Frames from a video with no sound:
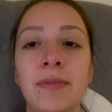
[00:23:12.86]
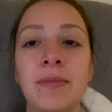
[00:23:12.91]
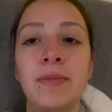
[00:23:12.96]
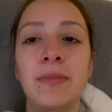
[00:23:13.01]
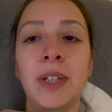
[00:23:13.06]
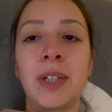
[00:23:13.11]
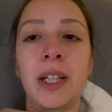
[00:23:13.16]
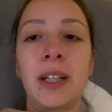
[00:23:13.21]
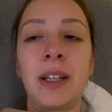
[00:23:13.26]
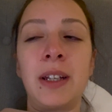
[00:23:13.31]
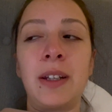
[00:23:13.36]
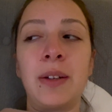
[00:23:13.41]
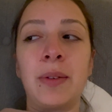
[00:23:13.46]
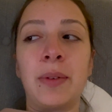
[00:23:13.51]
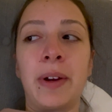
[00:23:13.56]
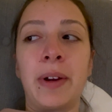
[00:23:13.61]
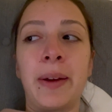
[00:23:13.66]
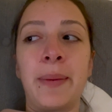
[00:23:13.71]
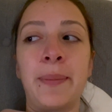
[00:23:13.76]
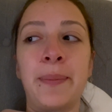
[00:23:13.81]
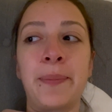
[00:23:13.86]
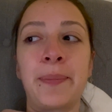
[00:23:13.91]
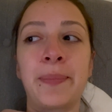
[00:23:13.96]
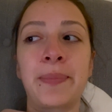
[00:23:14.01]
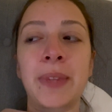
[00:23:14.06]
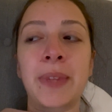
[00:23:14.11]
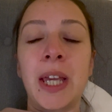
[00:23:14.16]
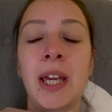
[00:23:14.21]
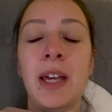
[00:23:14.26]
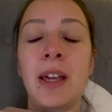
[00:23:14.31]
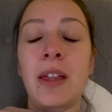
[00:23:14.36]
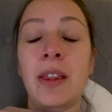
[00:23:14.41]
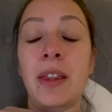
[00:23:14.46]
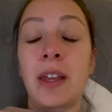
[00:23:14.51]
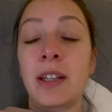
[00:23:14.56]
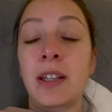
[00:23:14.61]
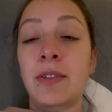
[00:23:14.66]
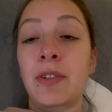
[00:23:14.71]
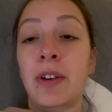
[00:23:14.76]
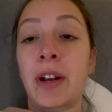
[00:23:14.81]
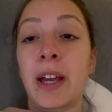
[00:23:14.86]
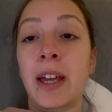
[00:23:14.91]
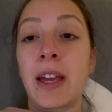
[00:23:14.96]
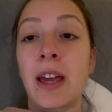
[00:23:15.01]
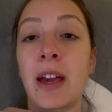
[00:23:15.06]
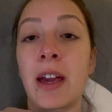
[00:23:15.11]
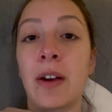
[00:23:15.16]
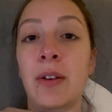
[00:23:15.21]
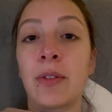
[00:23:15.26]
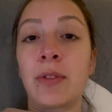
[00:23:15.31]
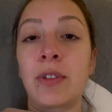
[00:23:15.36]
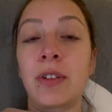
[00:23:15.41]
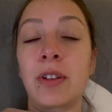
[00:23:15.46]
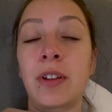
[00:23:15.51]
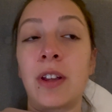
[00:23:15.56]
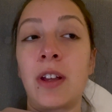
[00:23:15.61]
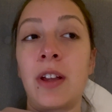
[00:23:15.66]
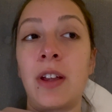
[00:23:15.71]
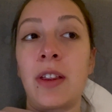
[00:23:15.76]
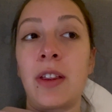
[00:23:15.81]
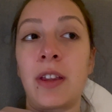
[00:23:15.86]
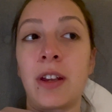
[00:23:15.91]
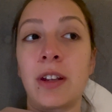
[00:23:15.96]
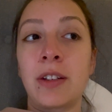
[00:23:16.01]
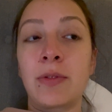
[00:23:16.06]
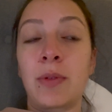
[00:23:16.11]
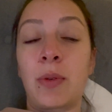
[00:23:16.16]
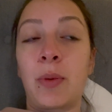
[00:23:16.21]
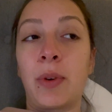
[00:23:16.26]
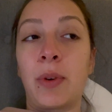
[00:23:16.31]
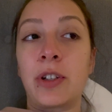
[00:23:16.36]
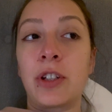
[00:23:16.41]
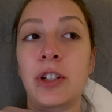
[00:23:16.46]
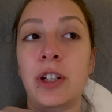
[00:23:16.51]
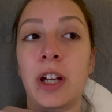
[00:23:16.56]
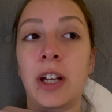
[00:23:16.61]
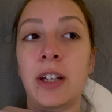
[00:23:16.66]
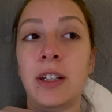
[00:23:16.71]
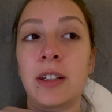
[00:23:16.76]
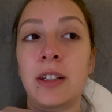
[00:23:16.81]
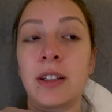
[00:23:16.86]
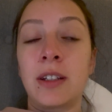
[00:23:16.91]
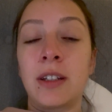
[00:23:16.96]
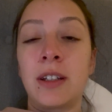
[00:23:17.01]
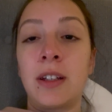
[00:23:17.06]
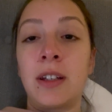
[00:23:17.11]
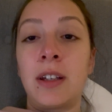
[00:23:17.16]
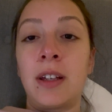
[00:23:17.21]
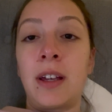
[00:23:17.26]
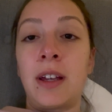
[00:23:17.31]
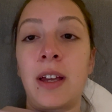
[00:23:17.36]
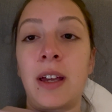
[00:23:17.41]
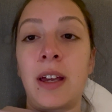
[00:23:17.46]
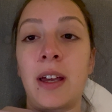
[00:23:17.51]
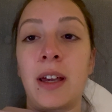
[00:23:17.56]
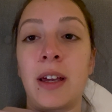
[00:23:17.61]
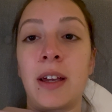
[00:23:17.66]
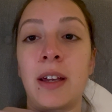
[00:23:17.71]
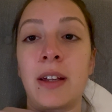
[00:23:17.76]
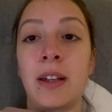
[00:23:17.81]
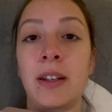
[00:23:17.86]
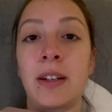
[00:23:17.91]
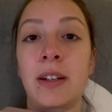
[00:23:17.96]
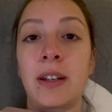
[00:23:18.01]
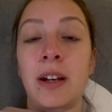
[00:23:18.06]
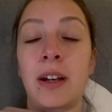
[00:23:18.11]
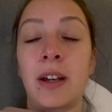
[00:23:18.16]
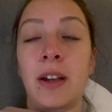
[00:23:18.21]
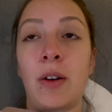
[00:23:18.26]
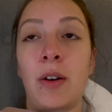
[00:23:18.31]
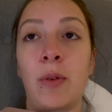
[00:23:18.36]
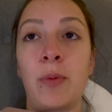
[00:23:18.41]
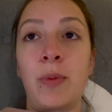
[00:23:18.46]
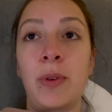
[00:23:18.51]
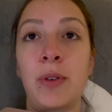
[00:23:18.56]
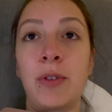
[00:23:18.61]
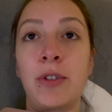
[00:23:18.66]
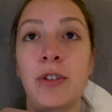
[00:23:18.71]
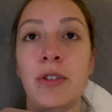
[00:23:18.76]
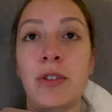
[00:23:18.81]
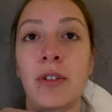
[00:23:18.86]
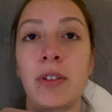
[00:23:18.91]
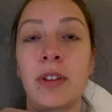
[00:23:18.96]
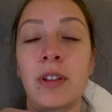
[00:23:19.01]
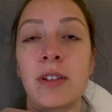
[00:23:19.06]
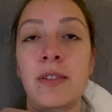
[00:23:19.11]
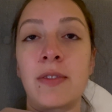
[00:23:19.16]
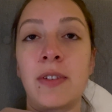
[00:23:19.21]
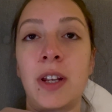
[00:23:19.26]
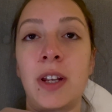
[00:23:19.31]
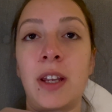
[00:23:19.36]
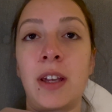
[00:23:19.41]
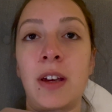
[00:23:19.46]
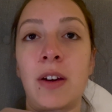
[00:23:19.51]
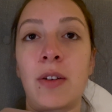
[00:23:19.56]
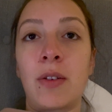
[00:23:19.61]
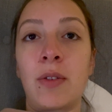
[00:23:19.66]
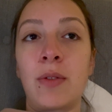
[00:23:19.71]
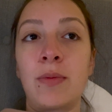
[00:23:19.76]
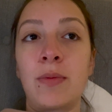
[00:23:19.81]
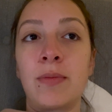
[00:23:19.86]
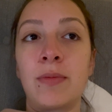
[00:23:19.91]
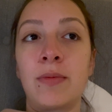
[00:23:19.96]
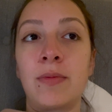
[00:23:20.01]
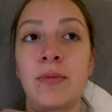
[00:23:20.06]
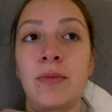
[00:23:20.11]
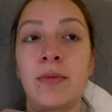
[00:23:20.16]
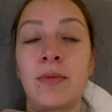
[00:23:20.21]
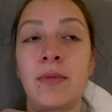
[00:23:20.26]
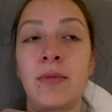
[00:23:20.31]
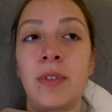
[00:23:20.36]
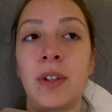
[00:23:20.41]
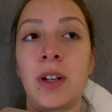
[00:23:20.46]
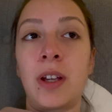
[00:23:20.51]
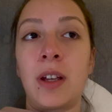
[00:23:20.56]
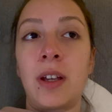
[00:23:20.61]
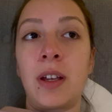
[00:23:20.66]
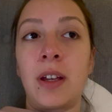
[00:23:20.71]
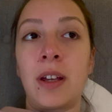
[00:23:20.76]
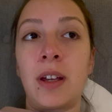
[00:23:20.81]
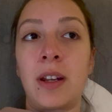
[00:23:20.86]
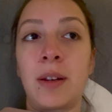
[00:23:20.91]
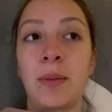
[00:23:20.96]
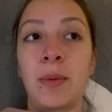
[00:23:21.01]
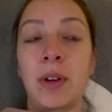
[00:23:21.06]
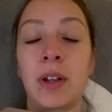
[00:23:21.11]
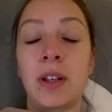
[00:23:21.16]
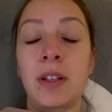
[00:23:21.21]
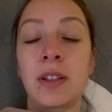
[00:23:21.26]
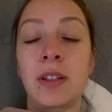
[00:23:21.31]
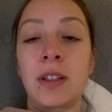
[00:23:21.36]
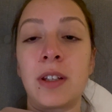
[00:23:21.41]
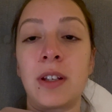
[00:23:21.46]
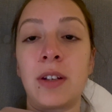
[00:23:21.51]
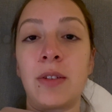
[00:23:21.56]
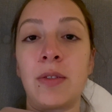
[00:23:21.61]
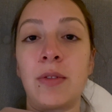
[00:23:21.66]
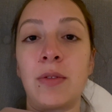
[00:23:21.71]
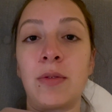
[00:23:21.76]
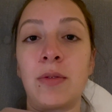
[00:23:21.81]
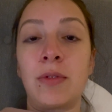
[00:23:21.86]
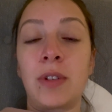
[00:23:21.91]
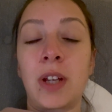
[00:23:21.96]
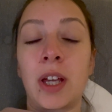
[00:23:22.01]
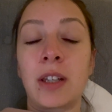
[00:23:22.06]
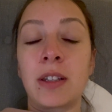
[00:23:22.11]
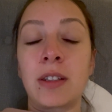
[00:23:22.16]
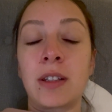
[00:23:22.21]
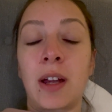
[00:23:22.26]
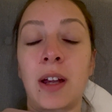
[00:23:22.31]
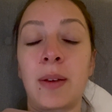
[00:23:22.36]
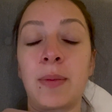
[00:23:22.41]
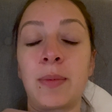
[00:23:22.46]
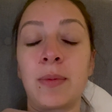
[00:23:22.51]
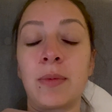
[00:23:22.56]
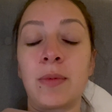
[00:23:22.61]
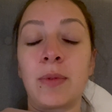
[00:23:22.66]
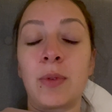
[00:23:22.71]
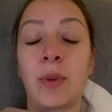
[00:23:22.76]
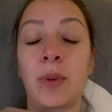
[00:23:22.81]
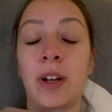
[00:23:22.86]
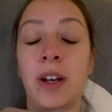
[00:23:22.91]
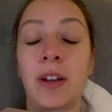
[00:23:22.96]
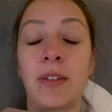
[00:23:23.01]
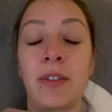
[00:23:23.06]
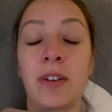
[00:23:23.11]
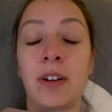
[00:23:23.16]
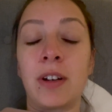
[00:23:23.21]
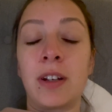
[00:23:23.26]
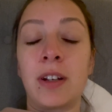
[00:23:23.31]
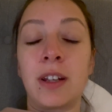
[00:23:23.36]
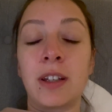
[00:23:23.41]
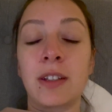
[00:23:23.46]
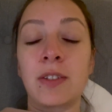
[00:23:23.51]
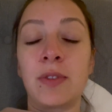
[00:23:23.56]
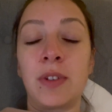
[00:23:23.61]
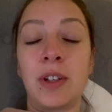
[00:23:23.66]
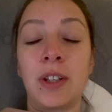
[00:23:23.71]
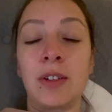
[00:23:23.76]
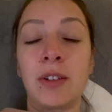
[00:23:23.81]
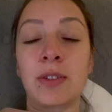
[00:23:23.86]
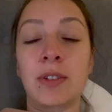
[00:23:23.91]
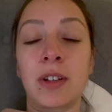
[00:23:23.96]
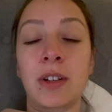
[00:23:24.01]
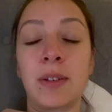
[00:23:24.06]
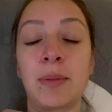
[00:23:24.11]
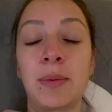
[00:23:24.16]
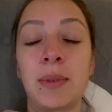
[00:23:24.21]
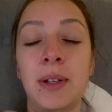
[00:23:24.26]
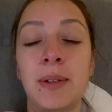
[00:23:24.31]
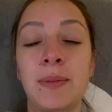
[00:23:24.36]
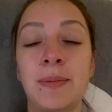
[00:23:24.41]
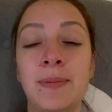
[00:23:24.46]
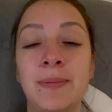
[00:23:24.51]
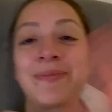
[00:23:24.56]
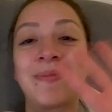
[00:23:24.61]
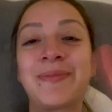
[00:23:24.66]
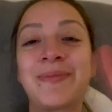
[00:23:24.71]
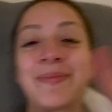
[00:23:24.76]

But anyway, thanks for hanging out, thanks for watching, and I hope you enjoyed this video. And I'm gonna see you next time, whenever the next video is gonna be.